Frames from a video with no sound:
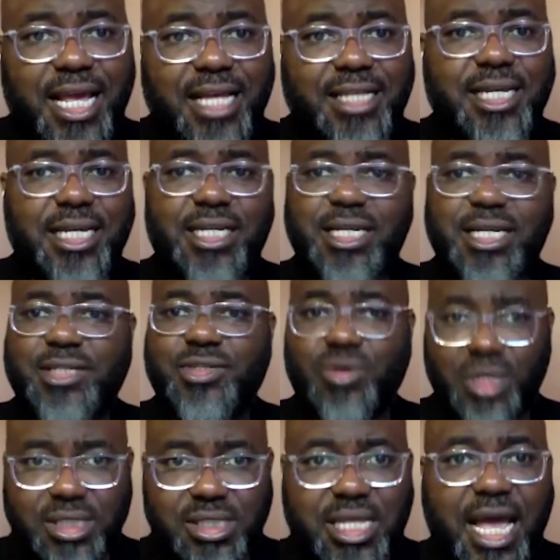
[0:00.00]
finance. I needed
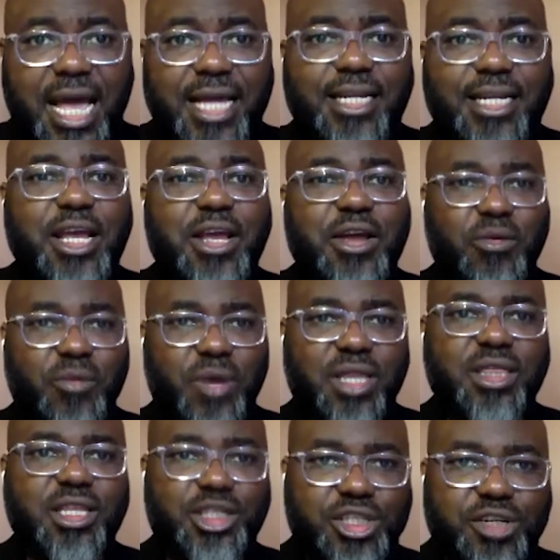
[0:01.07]
to understand
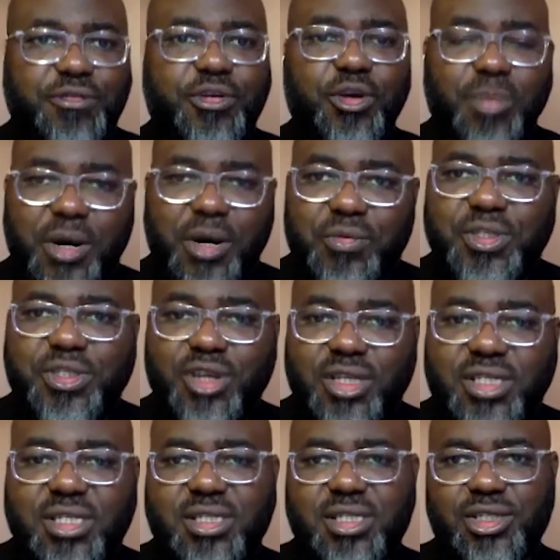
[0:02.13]
when the chief human
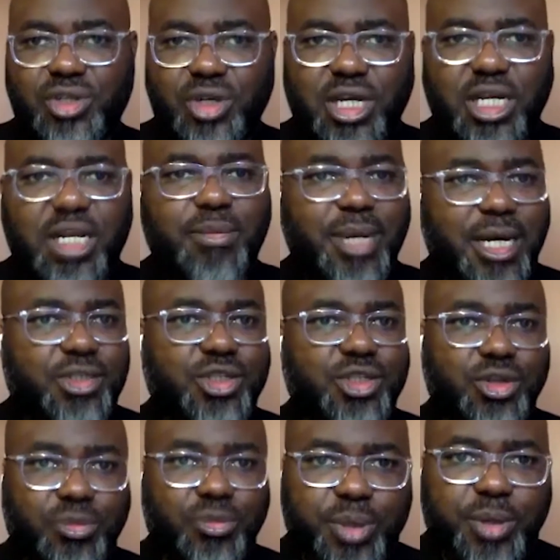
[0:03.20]
resources is talking about,
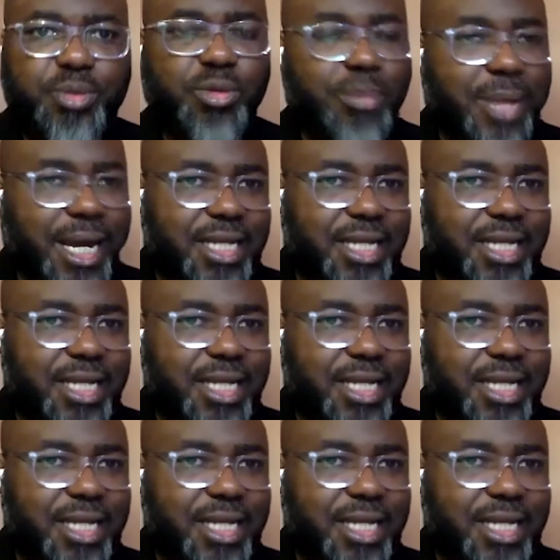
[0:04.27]
you know, people